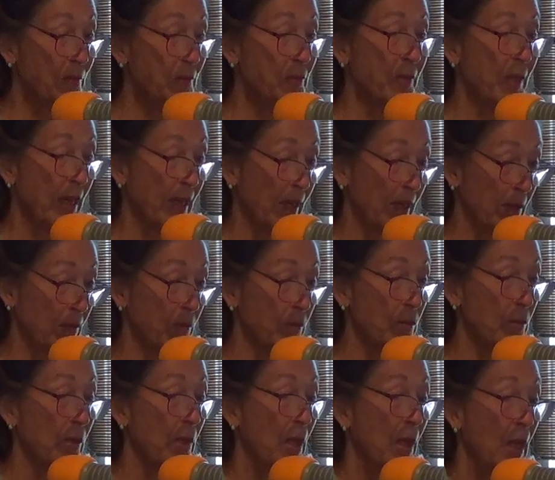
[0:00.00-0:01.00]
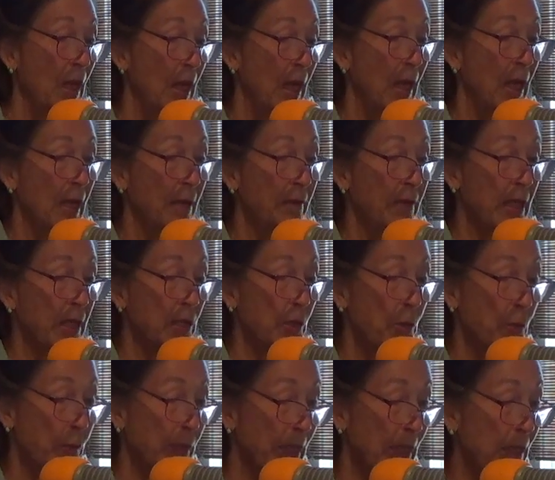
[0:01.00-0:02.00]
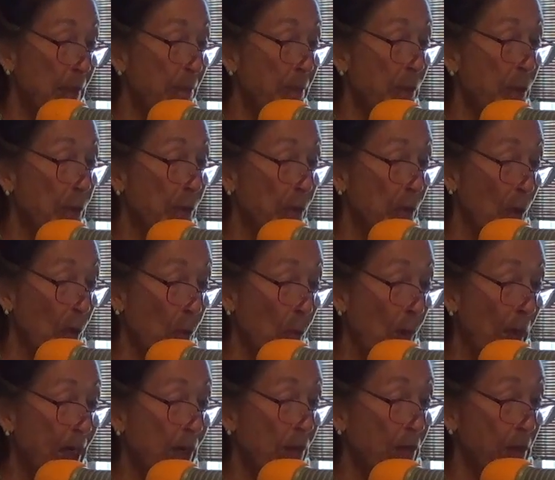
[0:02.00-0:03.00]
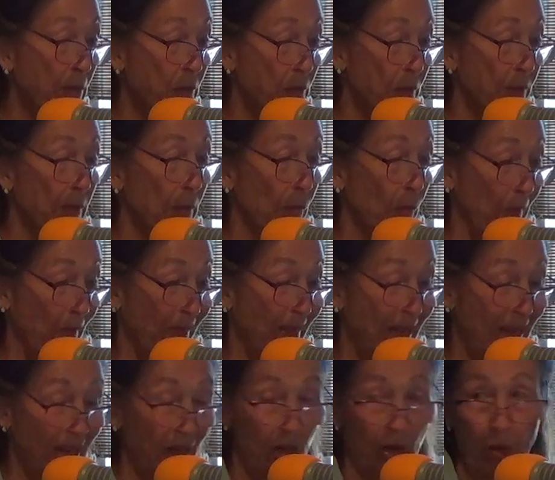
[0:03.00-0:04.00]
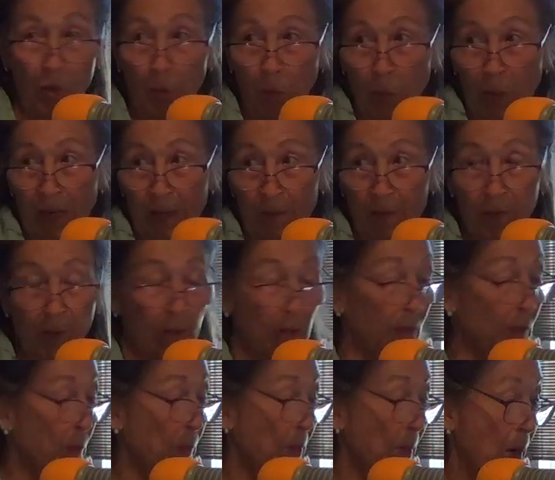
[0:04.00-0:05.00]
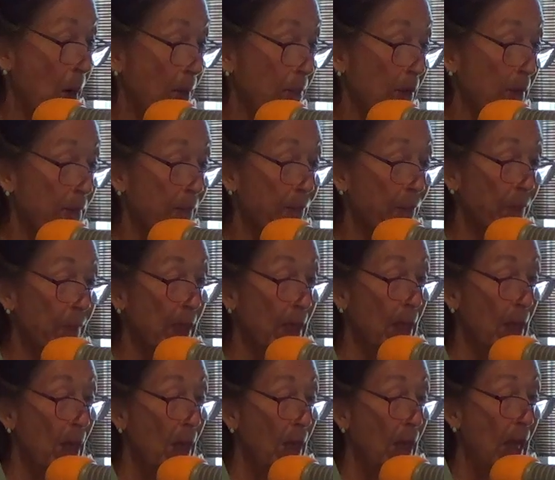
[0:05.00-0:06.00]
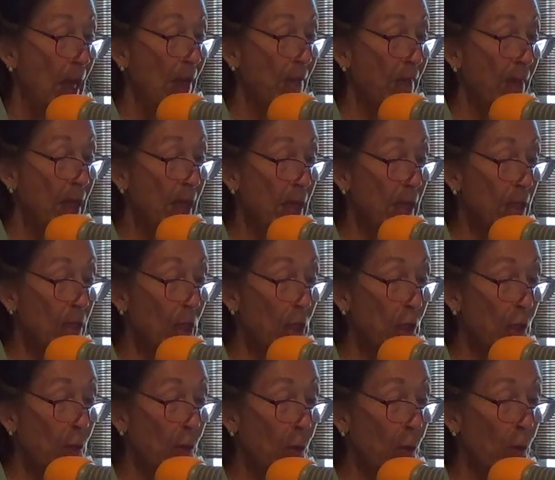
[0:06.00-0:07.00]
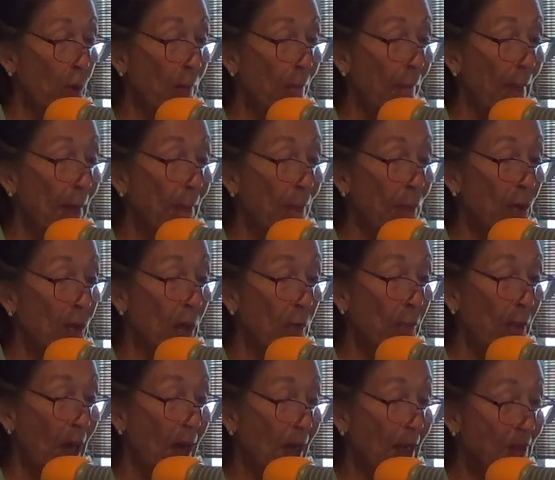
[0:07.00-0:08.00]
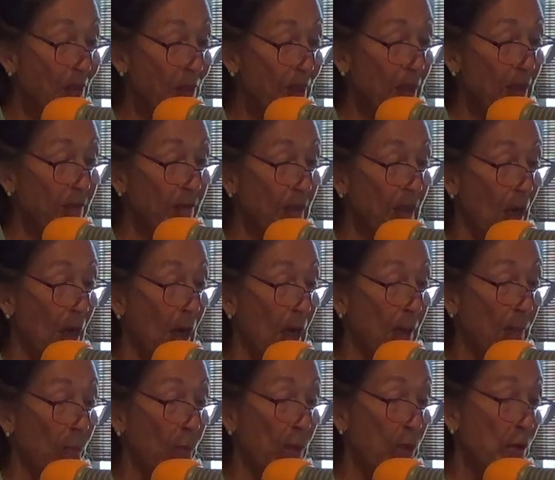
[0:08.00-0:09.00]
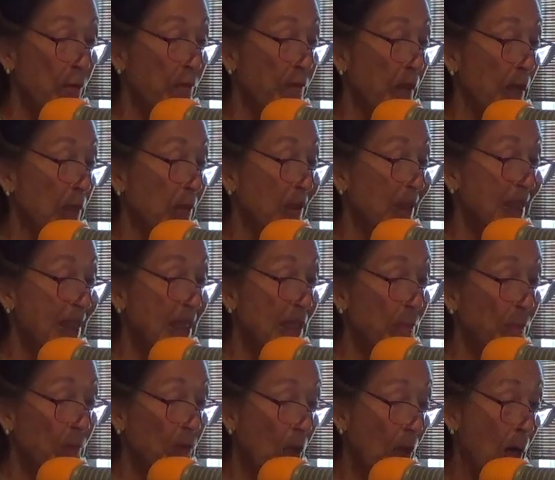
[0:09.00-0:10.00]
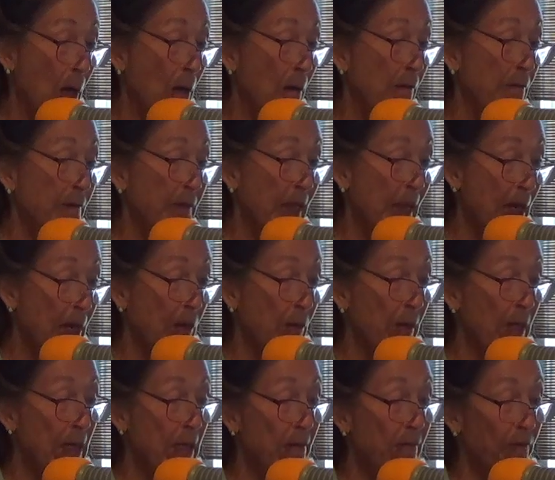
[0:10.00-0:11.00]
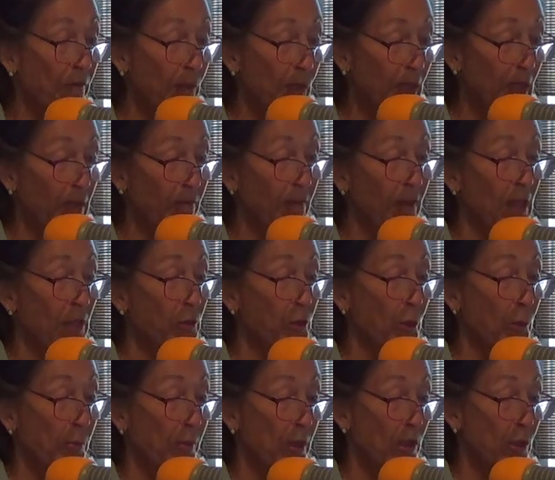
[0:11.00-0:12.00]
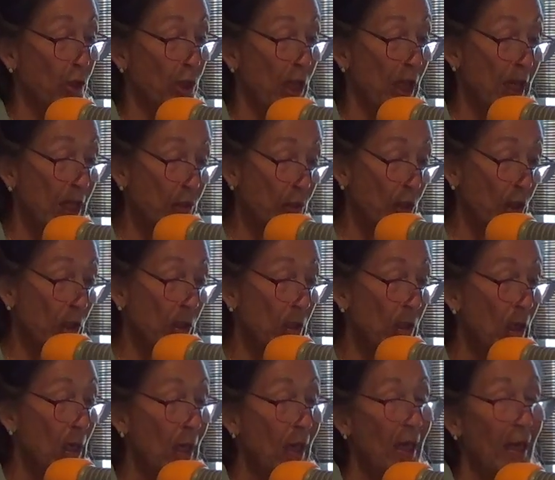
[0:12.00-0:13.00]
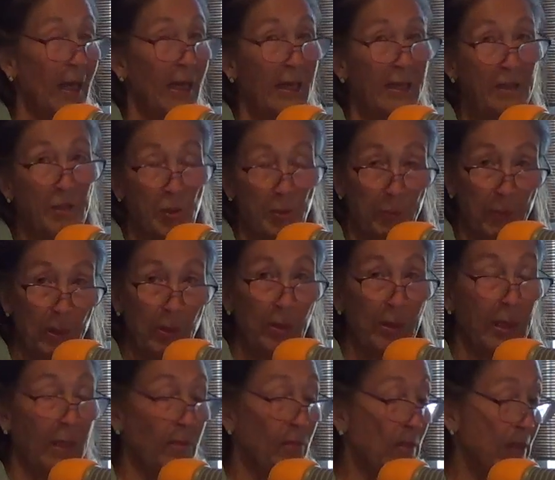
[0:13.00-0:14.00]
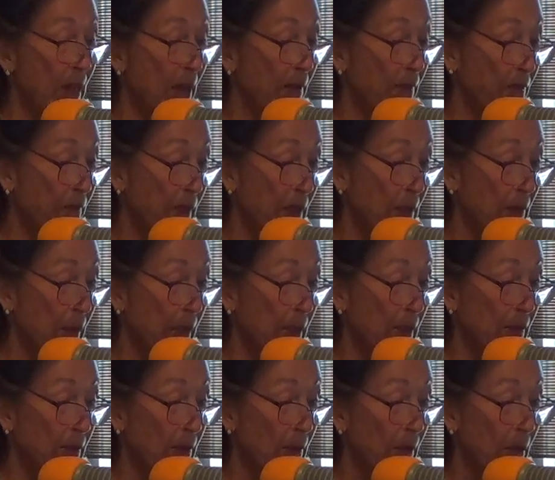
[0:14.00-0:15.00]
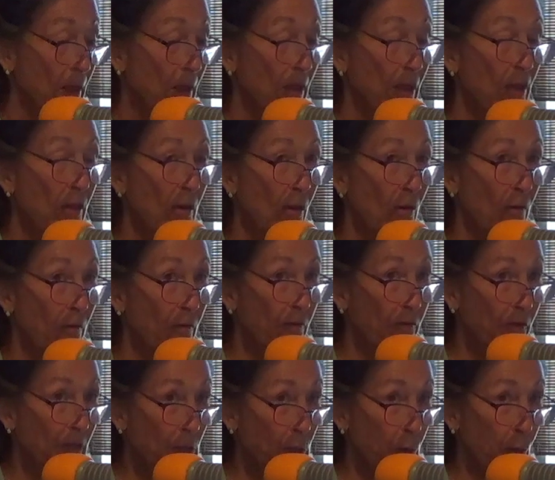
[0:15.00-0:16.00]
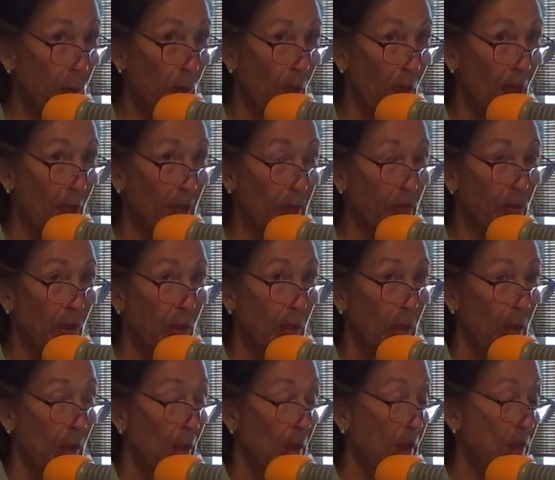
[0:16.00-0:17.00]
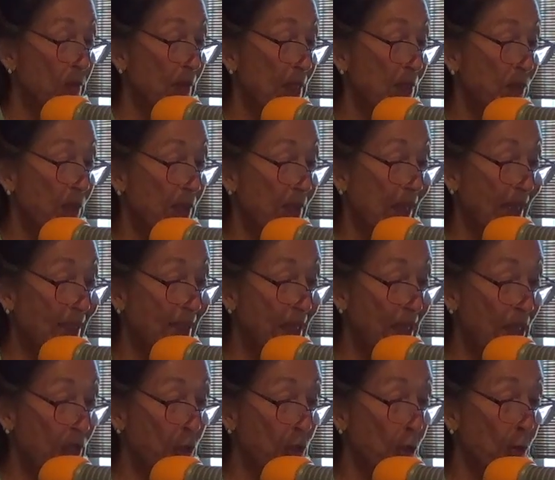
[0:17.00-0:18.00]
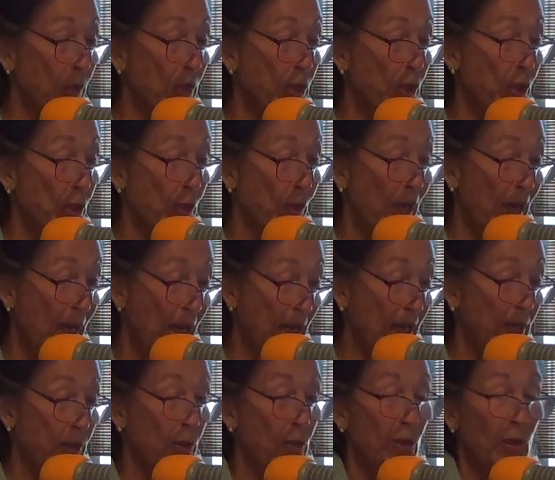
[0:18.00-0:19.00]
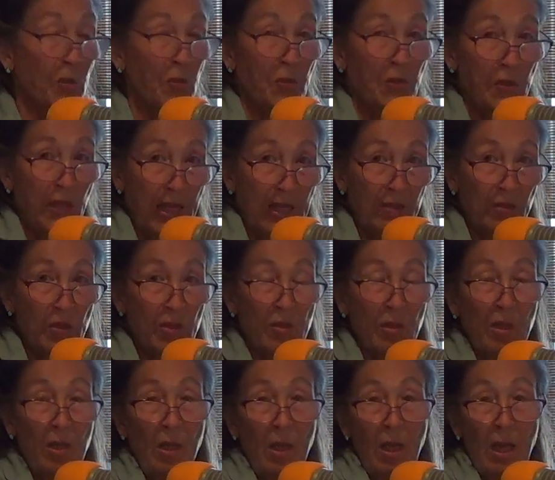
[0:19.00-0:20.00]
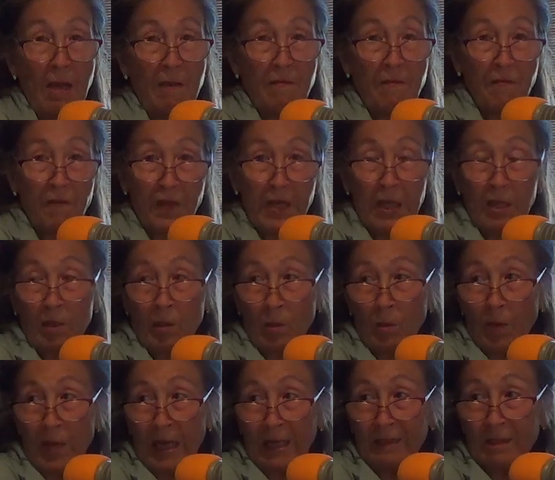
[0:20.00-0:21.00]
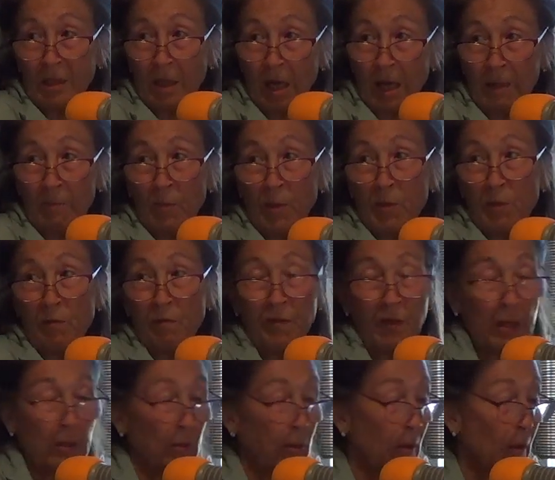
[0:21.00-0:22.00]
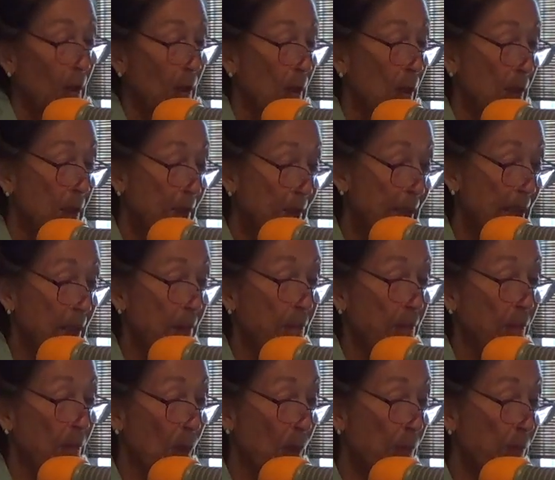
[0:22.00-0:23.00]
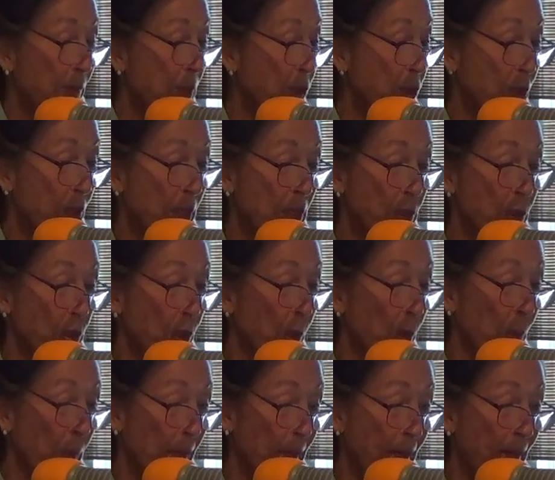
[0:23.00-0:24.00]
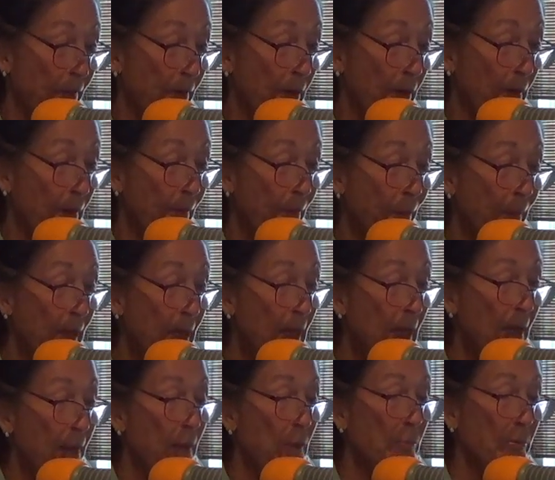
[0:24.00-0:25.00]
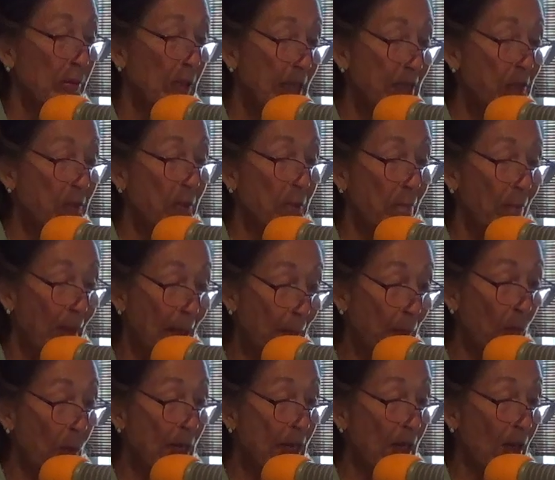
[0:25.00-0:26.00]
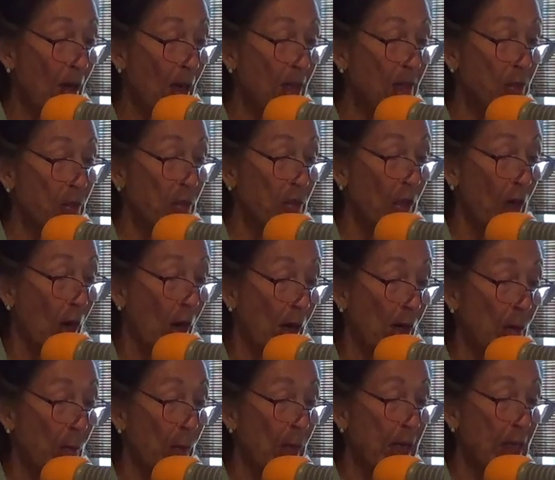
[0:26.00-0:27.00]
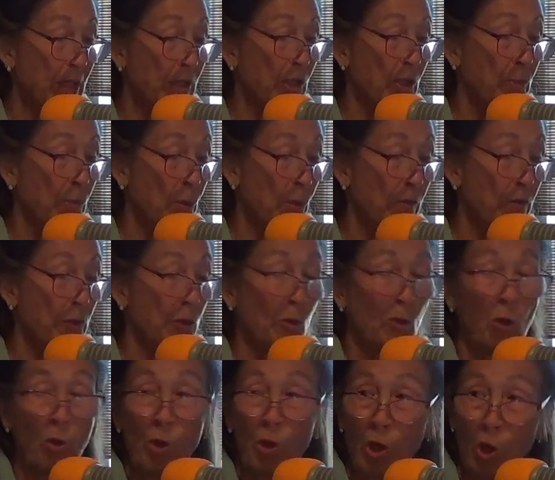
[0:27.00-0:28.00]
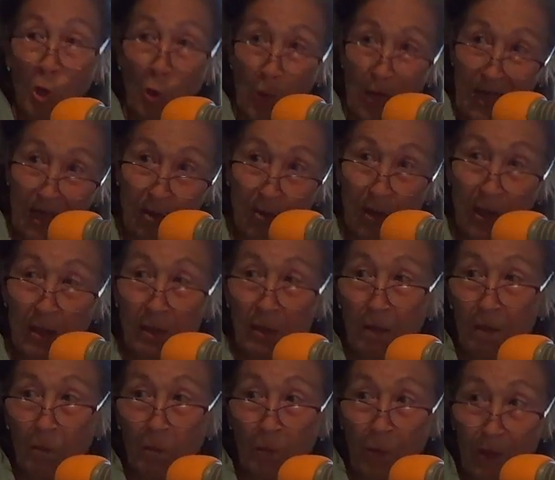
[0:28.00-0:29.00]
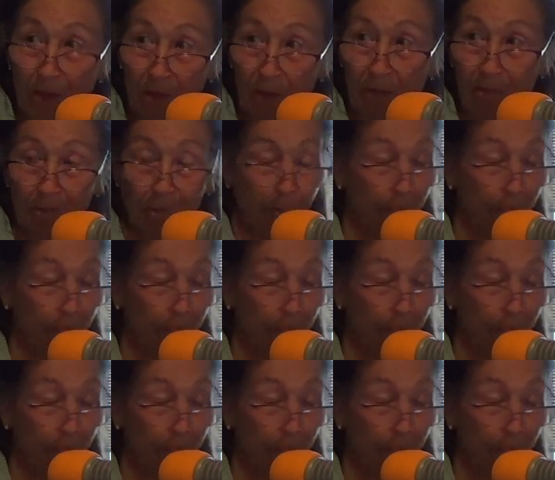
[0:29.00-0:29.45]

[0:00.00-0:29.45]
seconds. And then you keep your awareness there rather than on the problem. And then you remember a positive time when you felt deep love, caring, forgiveness, appreciation, and experience that feeling. You don't visualize, because they said that takes you into your head. You just sense and feel that time when you felt deep appreciation or whatever. The pleasant memory causes the heart rate to move to coherent rhythm.